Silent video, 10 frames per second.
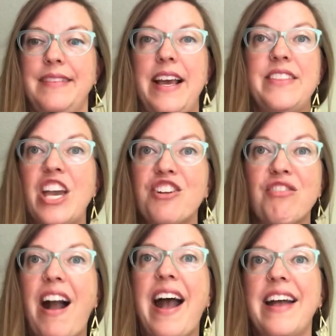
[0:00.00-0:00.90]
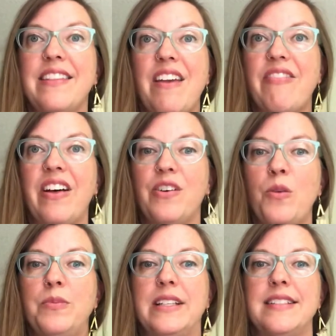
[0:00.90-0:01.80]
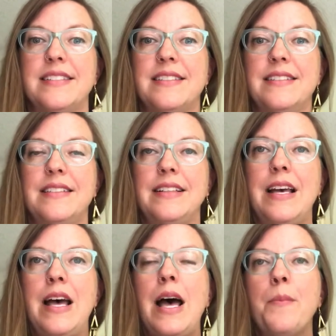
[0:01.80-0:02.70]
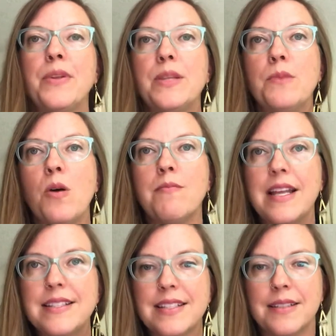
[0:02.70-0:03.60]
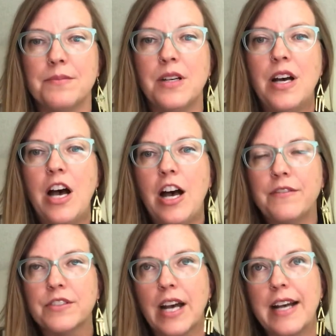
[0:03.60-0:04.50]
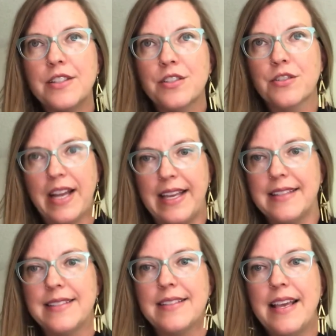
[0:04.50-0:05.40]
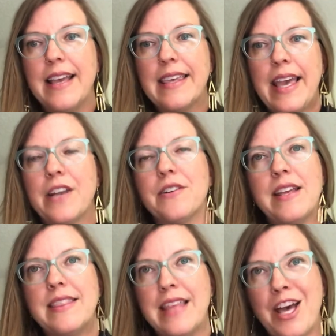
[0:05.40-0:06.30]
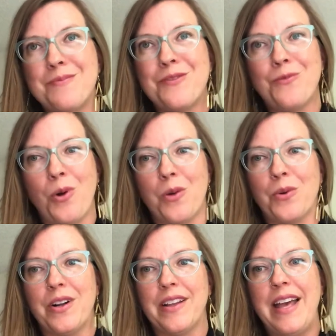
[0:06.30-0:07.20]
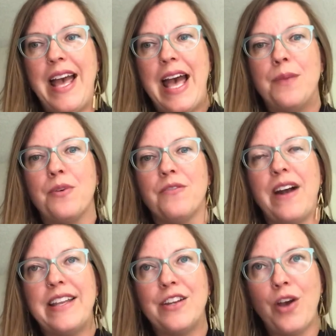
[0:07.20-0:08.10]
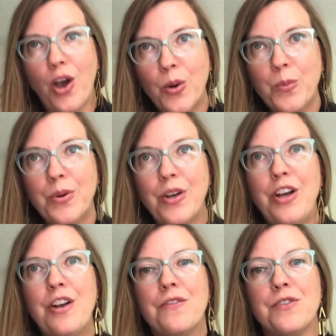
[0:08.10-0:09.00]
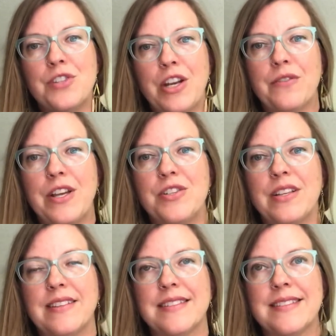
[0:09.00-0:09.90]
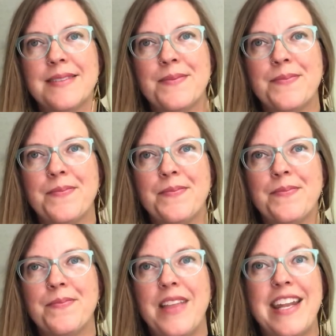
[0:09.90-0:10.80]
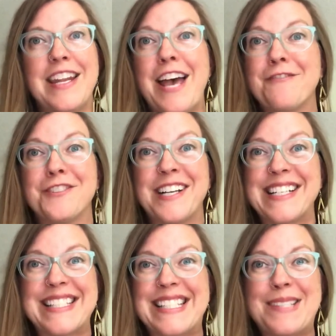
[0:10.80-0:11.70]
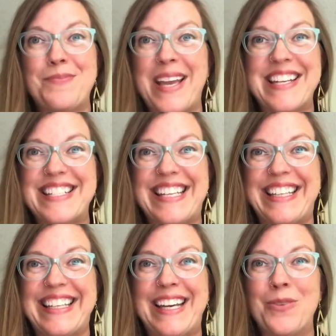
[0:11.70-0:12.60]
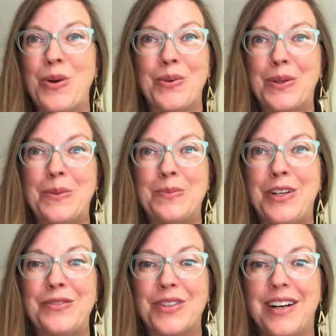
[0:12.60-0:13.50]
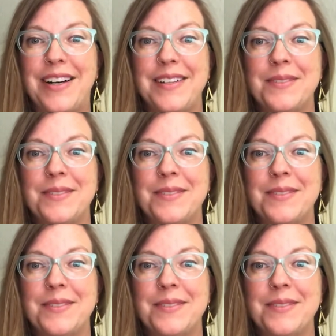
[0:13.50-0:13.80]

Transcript: They cried and they felt hopeless. But the momentum of God's grace carried them forward and provided hope for generations and an ever-expanding welcome of God.